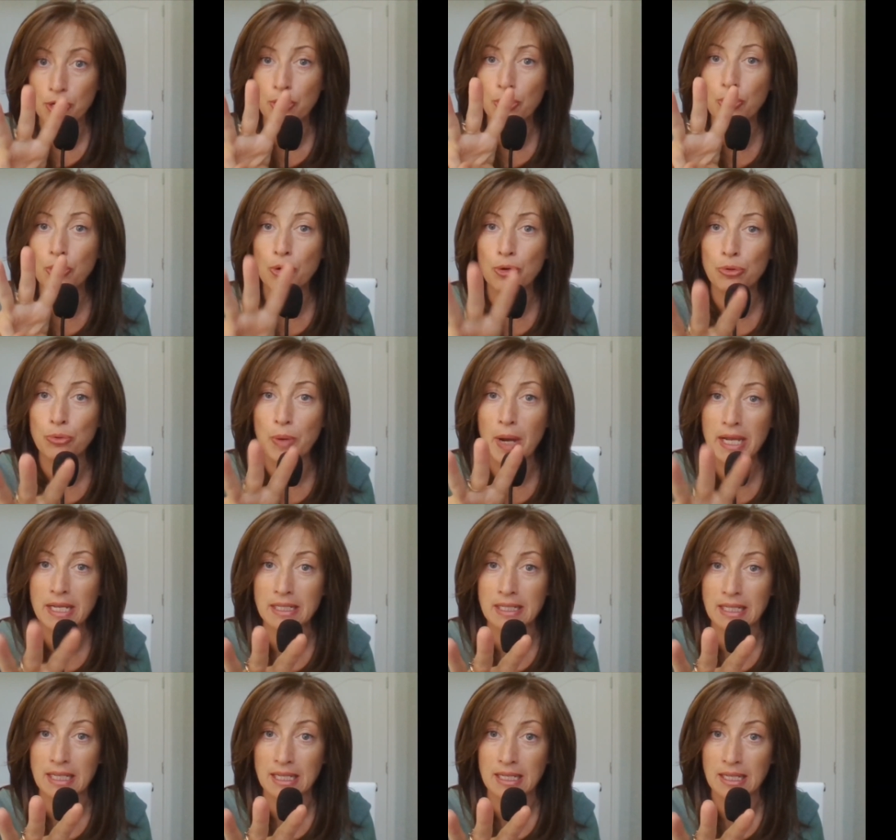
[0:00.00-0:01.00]

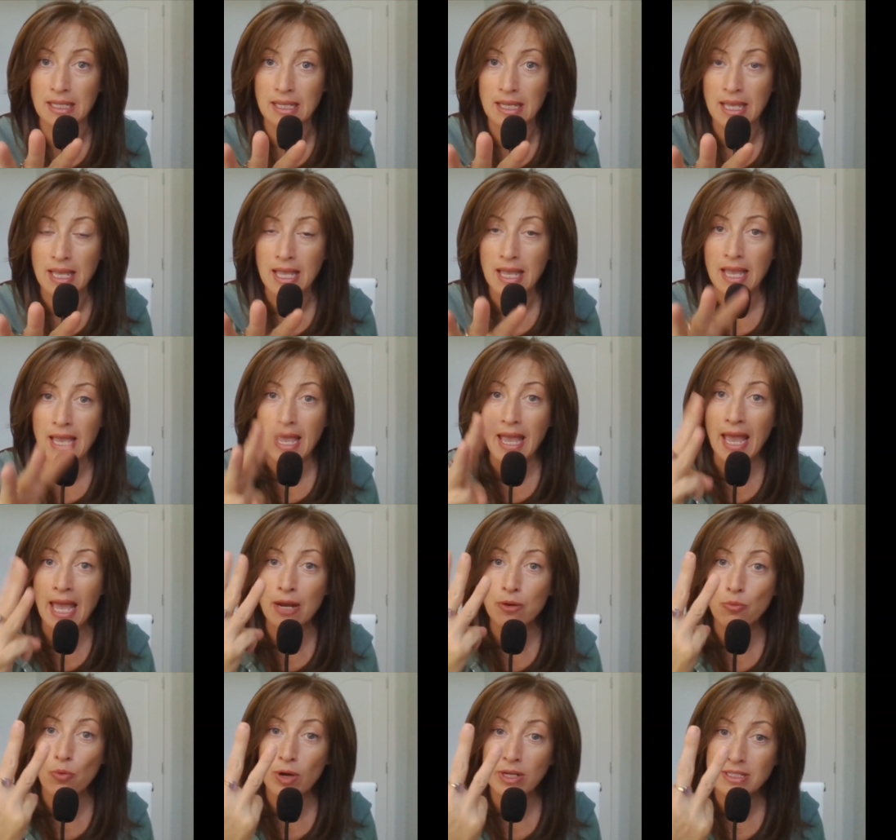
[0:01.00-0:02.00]
correctly.
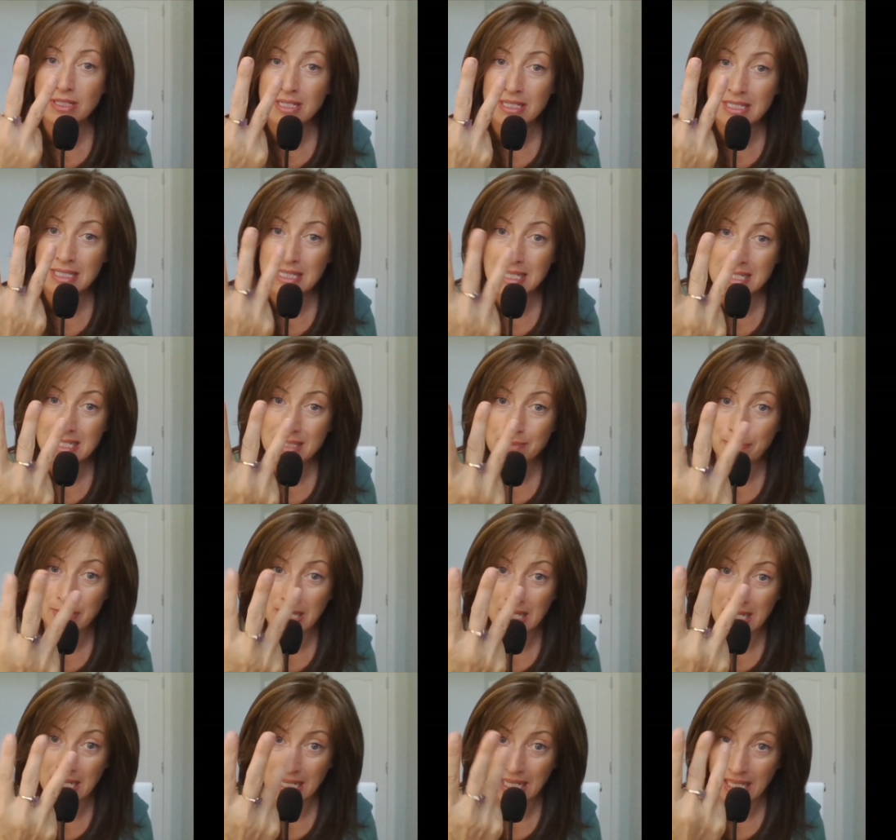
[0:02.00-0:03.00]
And what does this
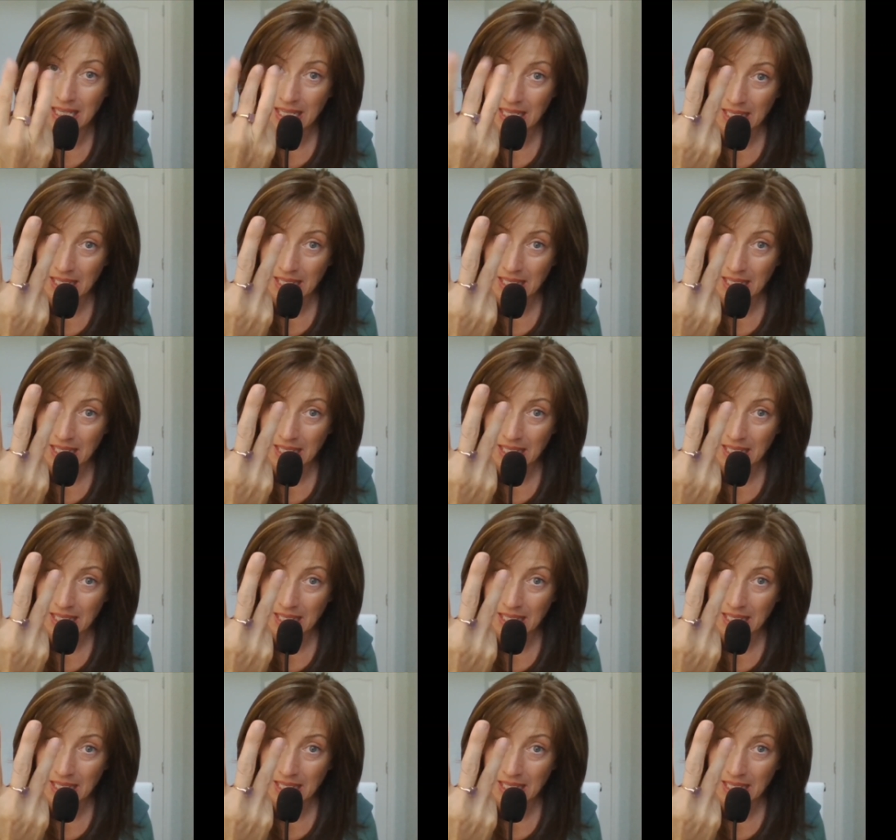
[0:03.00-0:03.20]
mean?